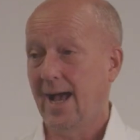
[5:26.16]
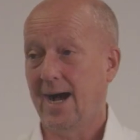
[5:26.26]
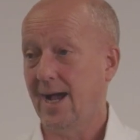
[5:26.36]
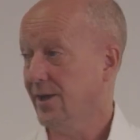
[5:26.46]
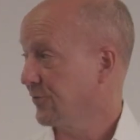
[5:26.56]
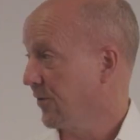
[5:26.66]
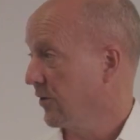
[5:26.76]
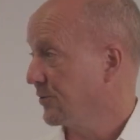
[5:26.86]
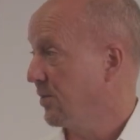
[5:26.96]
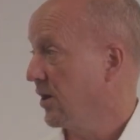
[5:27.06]
As
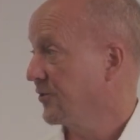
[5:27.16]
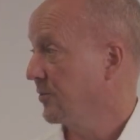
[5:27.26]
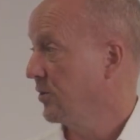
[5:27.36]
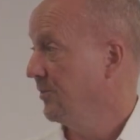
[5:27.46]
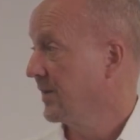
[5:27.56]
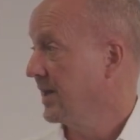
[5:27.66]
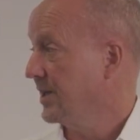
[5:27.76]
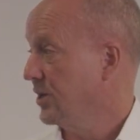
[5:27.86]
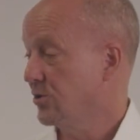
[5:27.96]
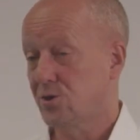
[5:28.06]
far as possible,
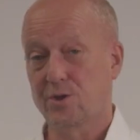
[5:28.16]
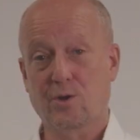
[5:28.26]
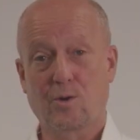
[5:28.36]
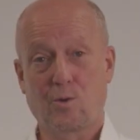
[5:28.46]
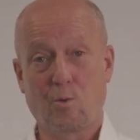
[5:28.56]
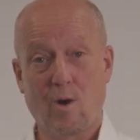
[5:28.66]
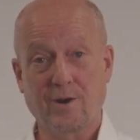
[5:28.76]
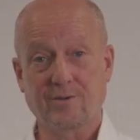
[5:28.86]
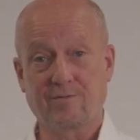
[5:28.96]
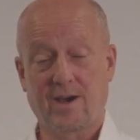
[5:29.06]
you should
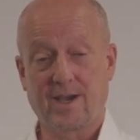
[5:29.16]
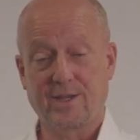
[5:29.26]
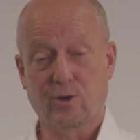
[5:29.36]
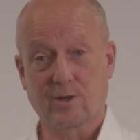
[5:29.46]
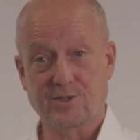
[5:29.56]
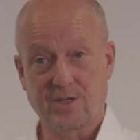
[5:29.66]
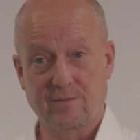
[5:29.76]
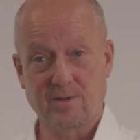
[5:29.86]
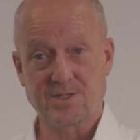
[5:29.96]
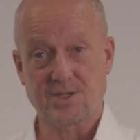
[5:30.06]
quantify your
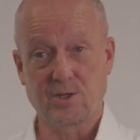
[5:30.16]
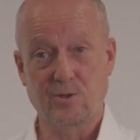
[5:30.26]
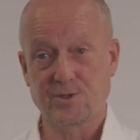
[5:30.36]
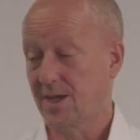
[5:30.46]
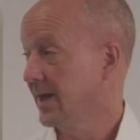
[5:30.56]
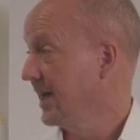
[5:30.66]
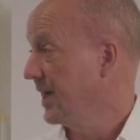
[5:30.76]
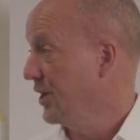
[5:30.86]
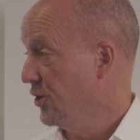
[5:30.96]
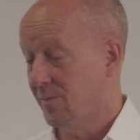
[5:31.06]
achievements using
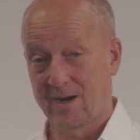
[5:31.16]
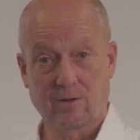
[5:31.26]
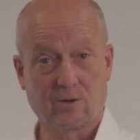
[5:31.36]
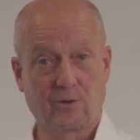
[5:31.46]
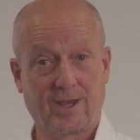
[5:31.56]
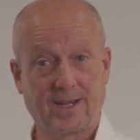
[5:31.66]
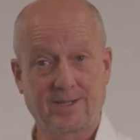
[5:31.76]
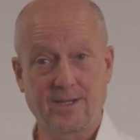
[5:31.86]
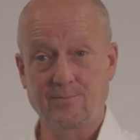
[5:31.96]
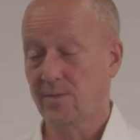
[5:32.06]
numerical
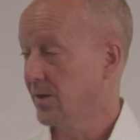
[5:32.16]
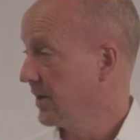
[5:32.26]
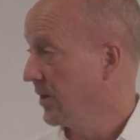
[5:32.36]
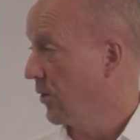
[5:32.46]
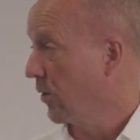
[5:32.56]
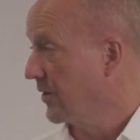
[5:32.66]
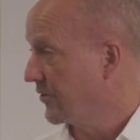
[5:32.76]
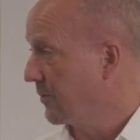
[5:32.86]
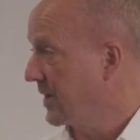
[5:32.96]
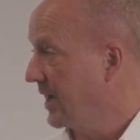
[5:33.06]
data, or in
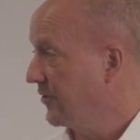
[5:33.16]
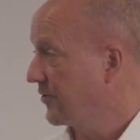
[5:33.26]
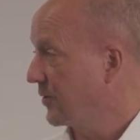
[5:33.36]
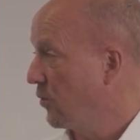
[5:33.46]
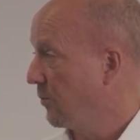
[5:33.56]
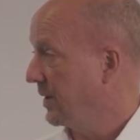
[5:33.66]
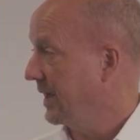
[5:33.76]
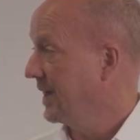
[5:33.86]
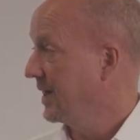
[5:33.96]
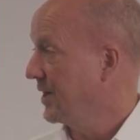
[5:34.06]
some cases it won't
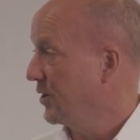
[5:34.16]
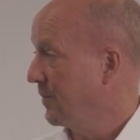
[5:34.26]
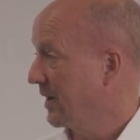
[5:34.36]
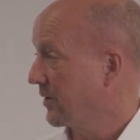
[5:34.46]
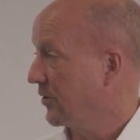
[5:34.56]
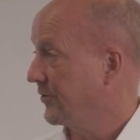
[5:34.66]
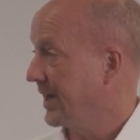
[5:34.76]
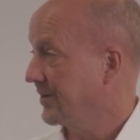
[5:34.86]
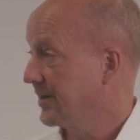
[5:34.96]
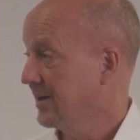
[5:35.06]
be numerical
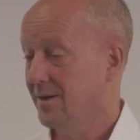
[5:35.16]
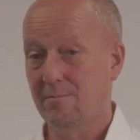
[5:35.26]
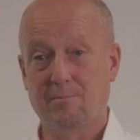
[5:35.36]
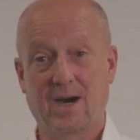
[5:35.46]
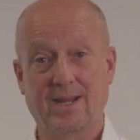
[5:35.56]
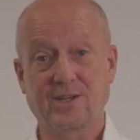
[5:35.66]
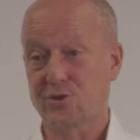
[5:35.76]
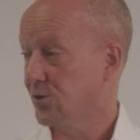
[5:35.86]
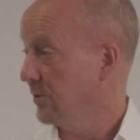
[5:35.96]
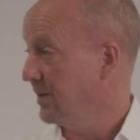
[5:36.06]
data, but it
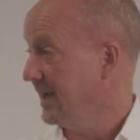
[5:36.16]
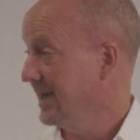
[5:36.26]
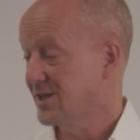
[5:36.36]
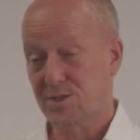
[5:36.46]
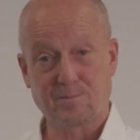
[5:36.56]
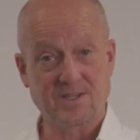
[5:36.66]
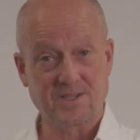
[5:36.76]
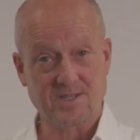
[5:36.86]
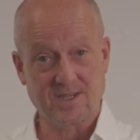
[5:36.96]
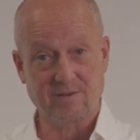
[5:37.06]
should be
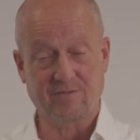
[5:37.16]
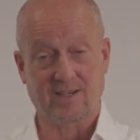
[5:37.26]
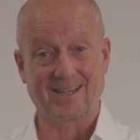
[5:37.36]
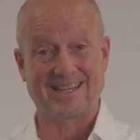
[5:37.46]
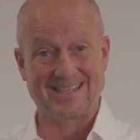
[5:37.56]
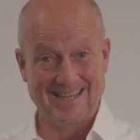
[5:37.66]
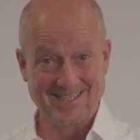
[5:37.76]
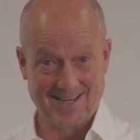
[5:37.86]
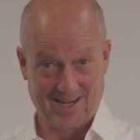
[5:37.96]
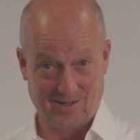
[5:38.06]
specific
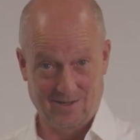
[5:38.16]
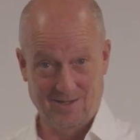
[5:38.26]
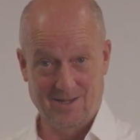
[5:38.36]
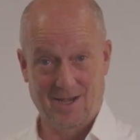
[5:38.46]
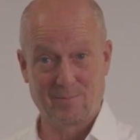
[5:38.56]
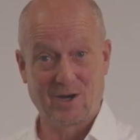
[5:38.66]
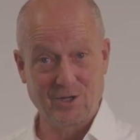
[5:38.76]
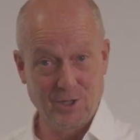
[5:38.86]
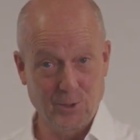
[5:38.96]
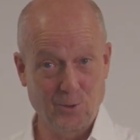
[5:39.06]
detail about
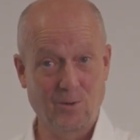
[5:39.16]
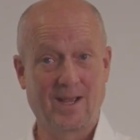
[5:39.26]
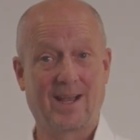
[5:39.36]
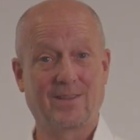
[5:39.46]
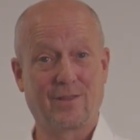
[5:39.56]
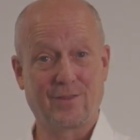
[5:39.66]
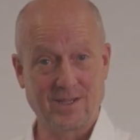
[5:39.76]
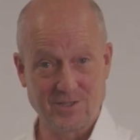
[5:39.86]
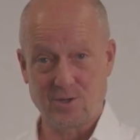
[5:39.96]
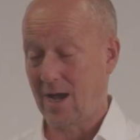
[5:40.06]
you and the
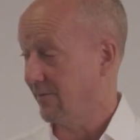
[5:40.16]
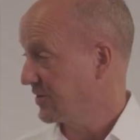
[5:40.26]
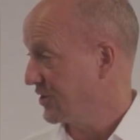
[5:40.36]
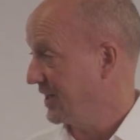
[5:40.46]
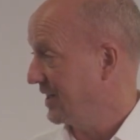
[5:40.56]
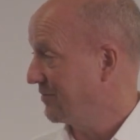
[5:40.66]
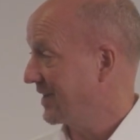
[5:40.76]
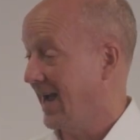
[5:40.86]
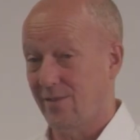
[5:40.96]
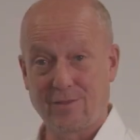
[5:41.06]
things you have achieved
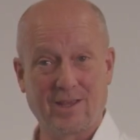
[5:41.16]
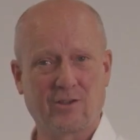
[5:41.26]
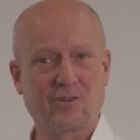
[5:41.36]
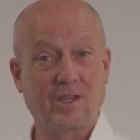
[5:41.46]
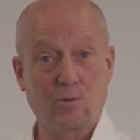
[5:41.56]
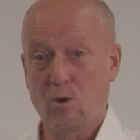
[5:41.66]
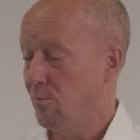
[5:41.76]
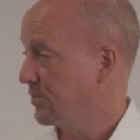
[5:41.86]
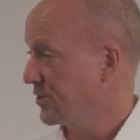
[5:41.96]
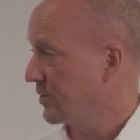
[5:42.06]
and the things that you
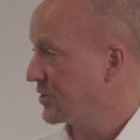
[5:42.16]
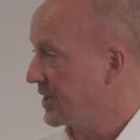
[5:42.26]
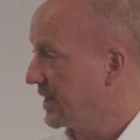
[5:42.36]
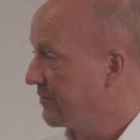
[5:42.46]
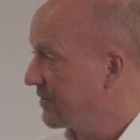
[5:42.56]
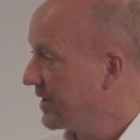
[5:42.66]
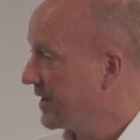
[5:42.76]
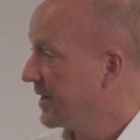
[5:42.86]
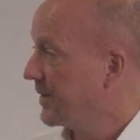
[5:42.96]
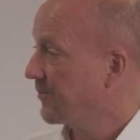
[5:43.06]
hope to achieve.
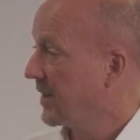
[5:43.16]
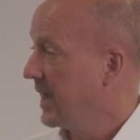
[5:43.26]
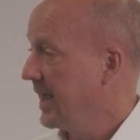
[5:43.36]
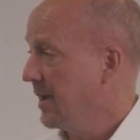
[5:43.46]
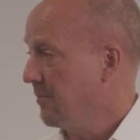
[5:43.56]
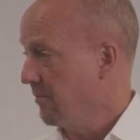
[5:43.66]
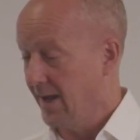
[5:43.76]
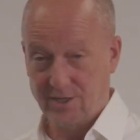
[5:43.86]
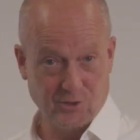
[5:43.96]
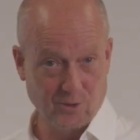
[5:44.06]

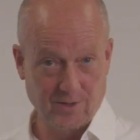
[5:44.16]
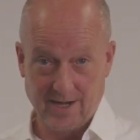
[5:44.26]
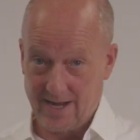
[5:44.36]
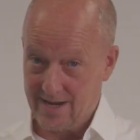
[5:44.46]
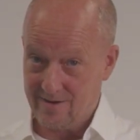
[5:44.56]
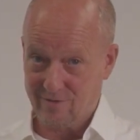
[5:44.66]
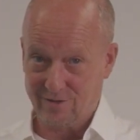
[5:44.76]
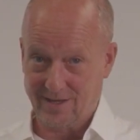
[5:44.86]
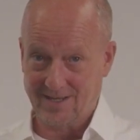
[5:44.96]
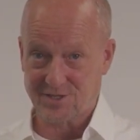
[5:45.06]
Make sure that
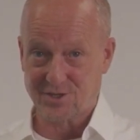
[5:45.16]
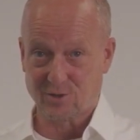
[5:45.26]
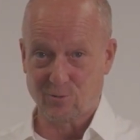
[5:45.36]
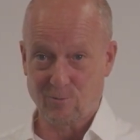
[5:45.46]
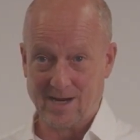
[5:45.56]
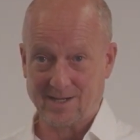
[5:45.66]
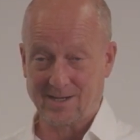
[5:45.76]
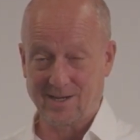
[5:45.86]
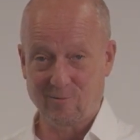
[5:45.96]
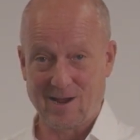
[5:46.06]
everything is
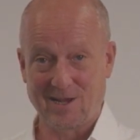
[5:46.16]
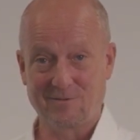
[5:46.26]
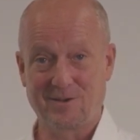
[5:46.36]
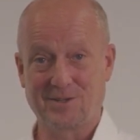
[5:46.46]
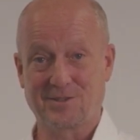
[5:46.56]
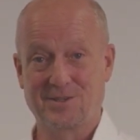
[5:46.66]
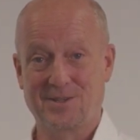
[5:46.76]
directly relevant